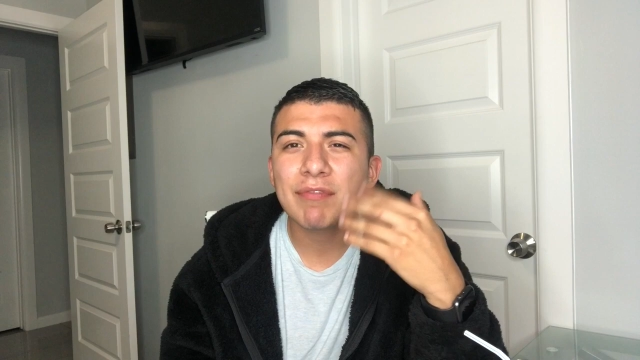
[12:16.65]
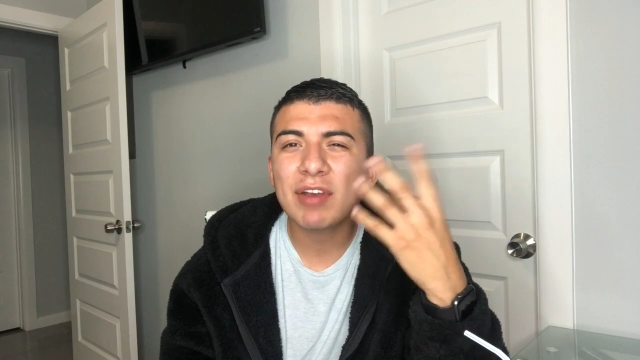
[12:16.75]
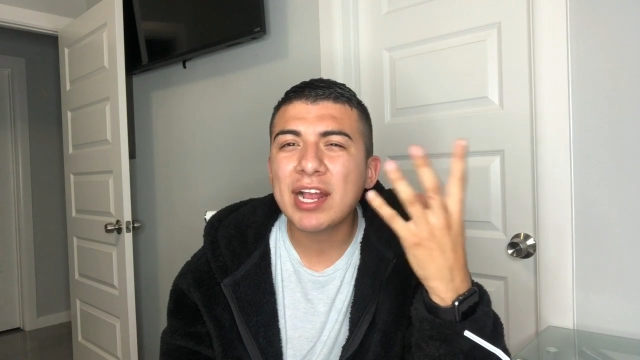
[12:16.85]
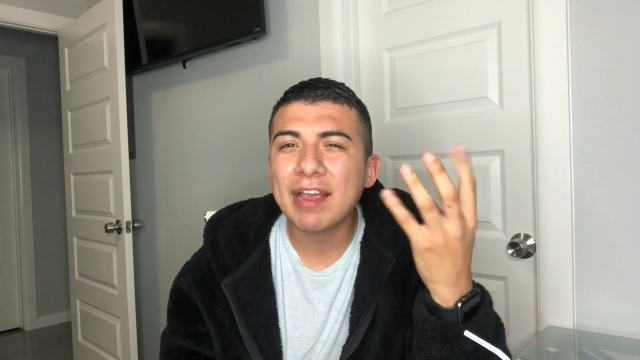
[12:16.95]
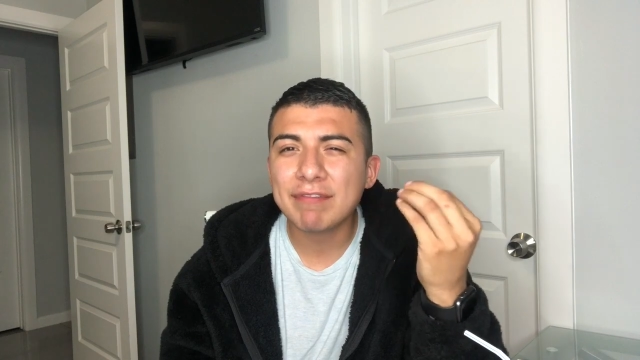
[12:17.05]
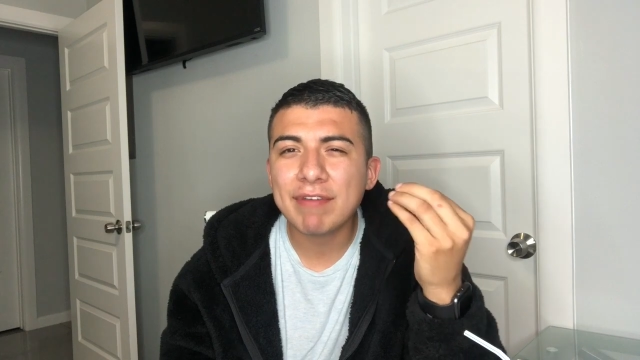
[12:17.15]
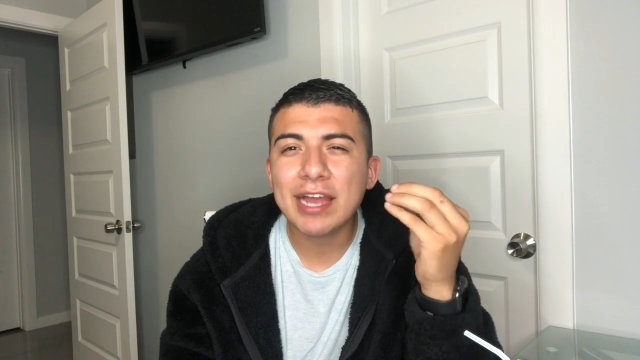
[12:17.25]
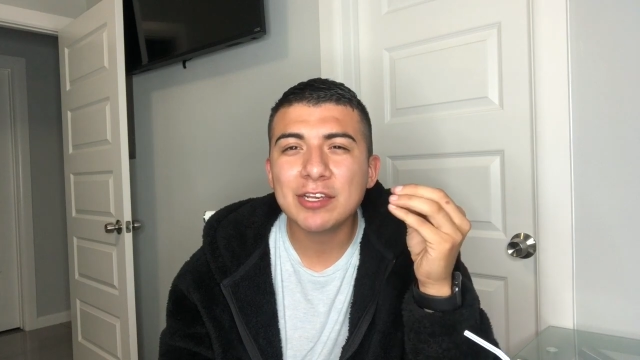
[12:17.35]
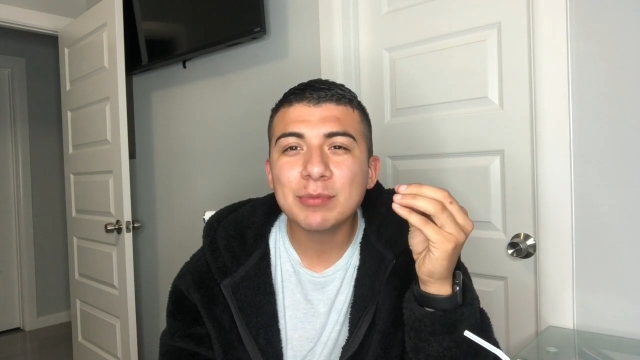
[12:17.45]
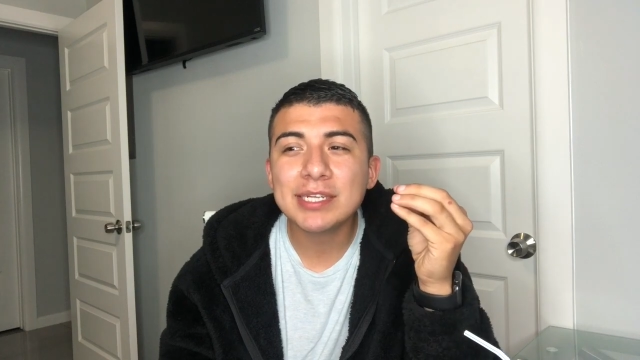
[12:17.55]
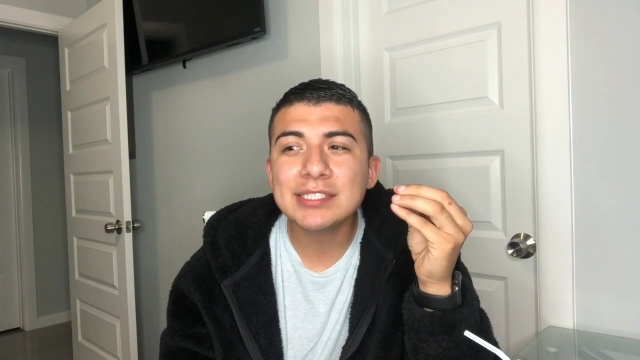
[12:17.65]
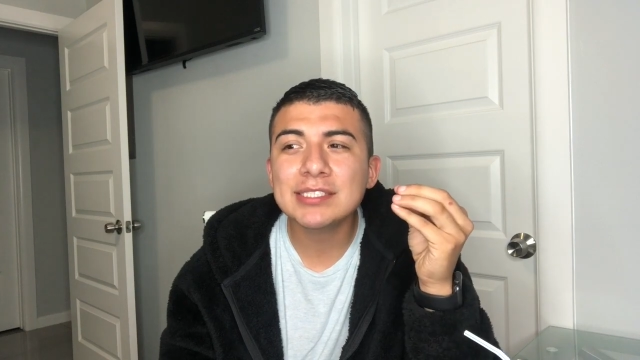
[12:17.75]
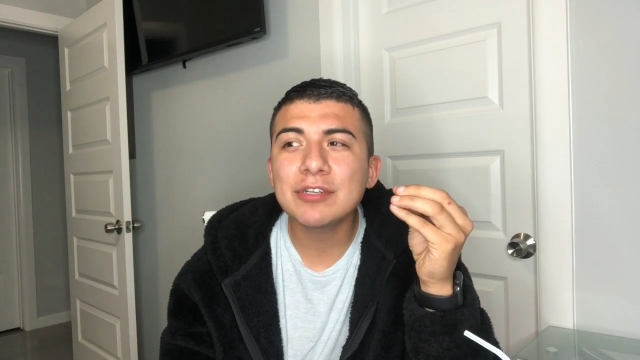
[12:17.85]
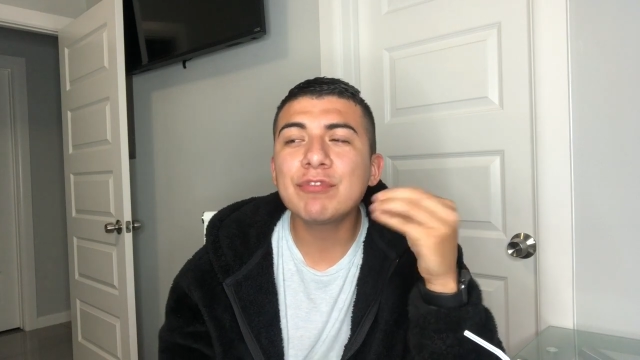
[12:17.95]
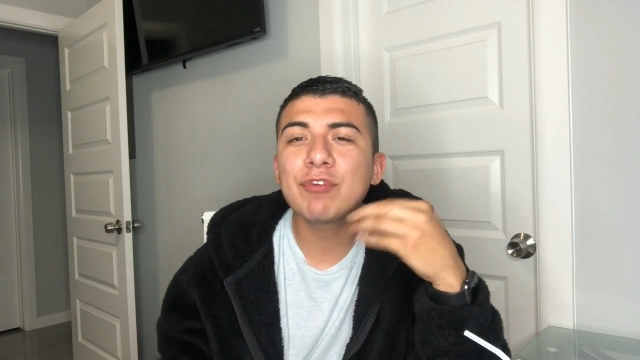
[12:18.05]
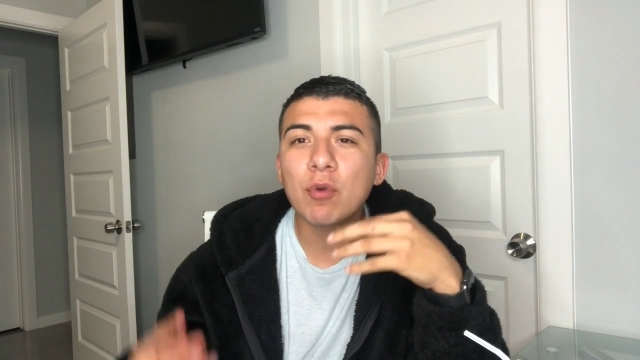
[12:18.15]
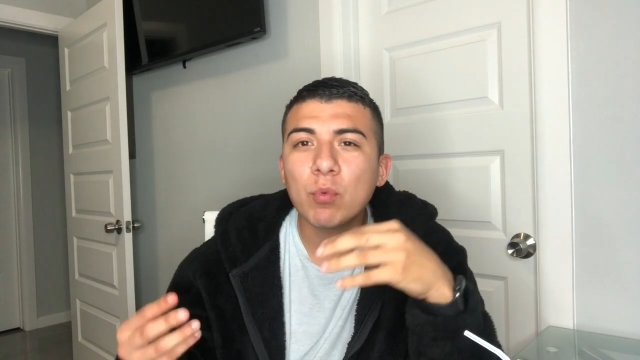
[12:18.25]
I feel like I value myself for